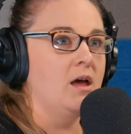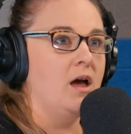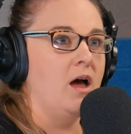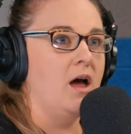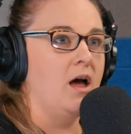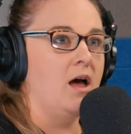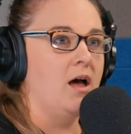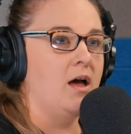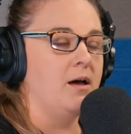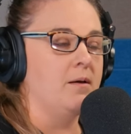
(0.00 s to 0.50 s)

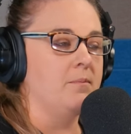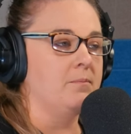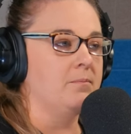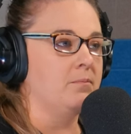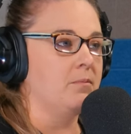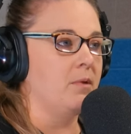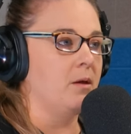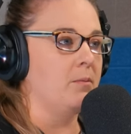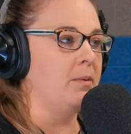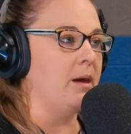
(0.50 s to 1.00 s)

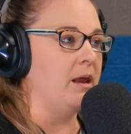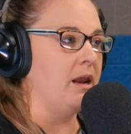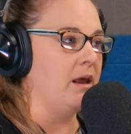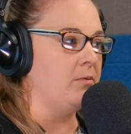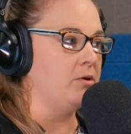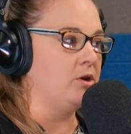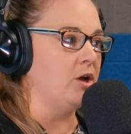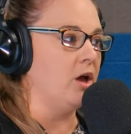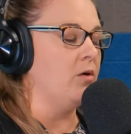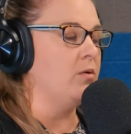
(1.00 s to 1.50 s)
being
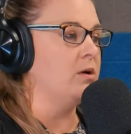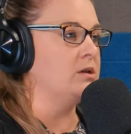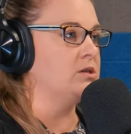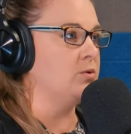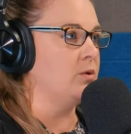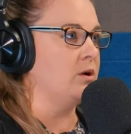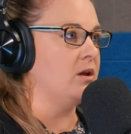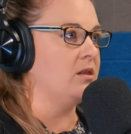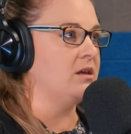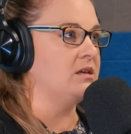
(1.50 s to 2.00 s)
able to go into
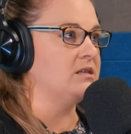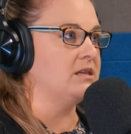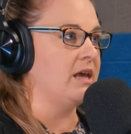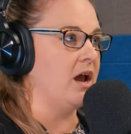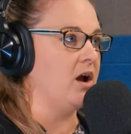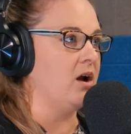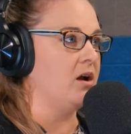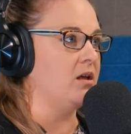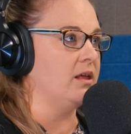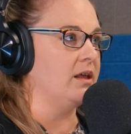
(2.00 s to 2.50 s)
one of these
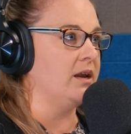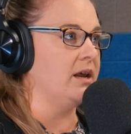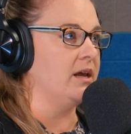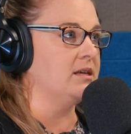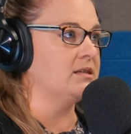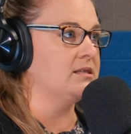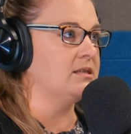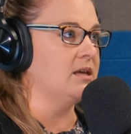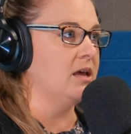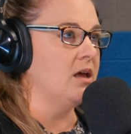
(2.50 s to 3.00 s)
care
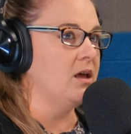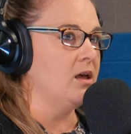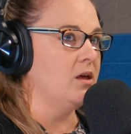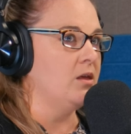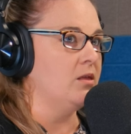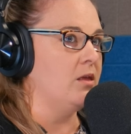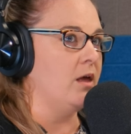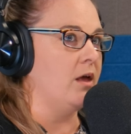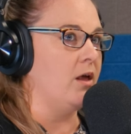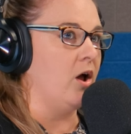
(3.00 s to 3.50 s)
clinics
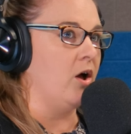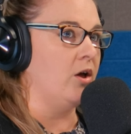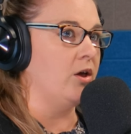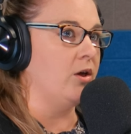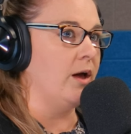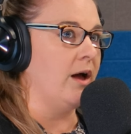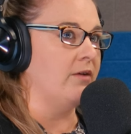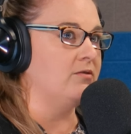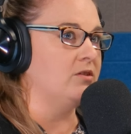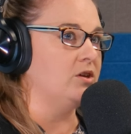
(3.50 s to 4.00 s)
that all
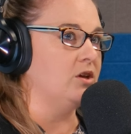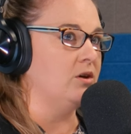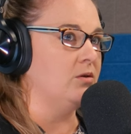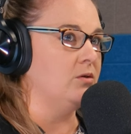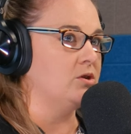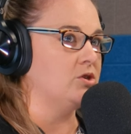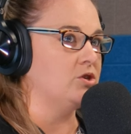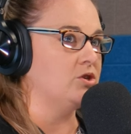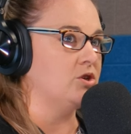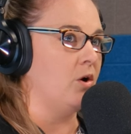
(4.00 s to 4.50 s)
you have to do
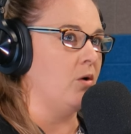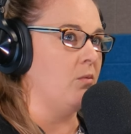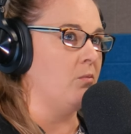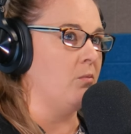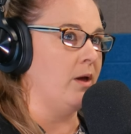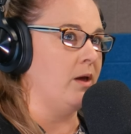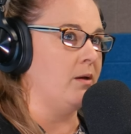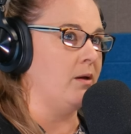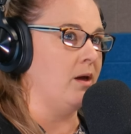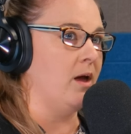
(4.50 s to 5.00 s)
is show them
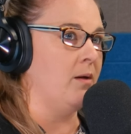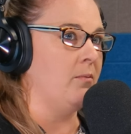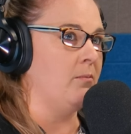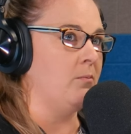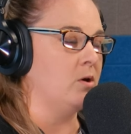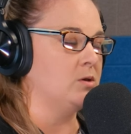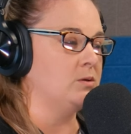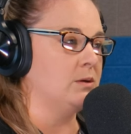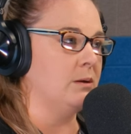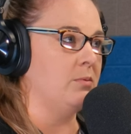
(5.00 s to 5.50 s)
income.
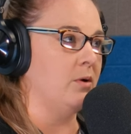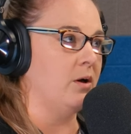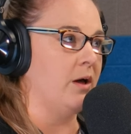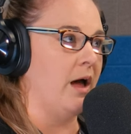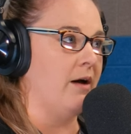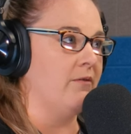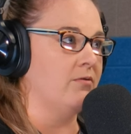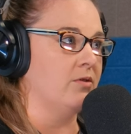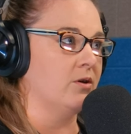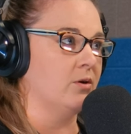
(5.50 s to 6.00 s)
Most people
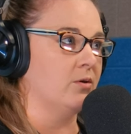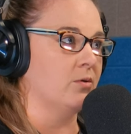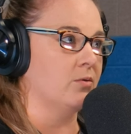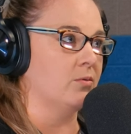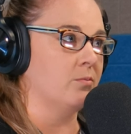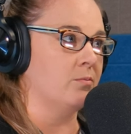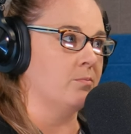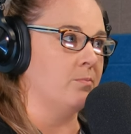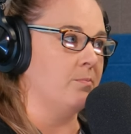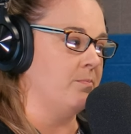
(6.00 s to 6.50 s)
have their
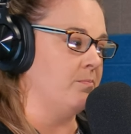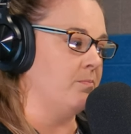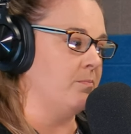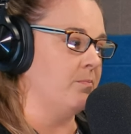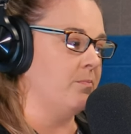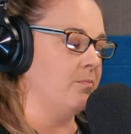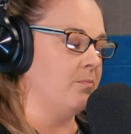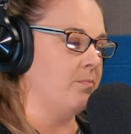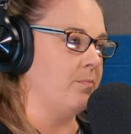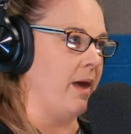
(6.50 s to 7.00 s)

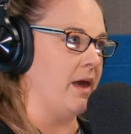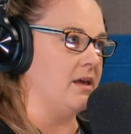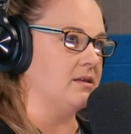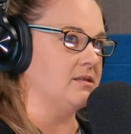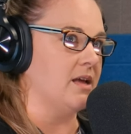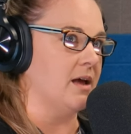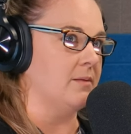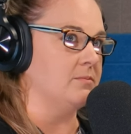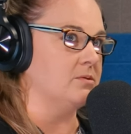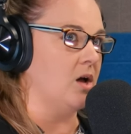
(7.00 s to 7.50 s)
pay
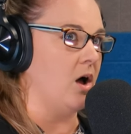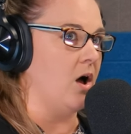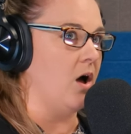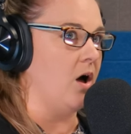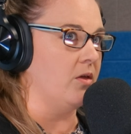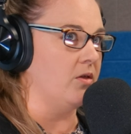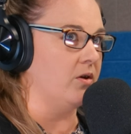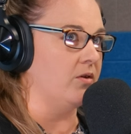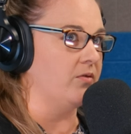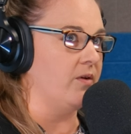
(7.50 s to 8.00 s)
stubs
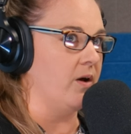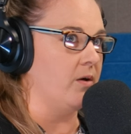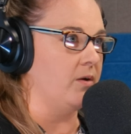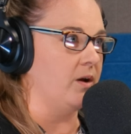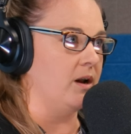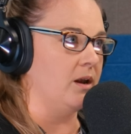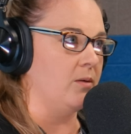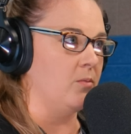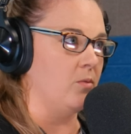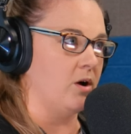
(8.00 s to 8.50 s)
on their phone
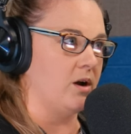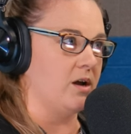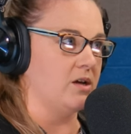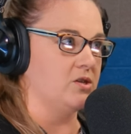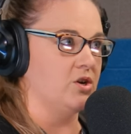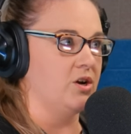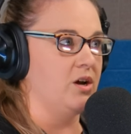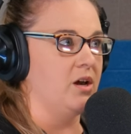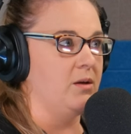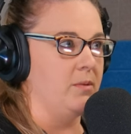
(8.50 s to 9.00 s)
anymore because
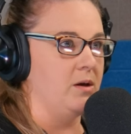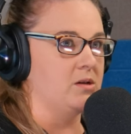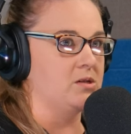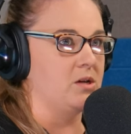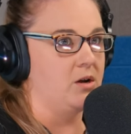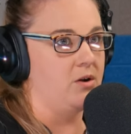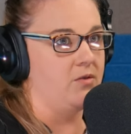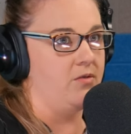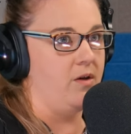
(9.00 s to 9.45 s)
your email's on your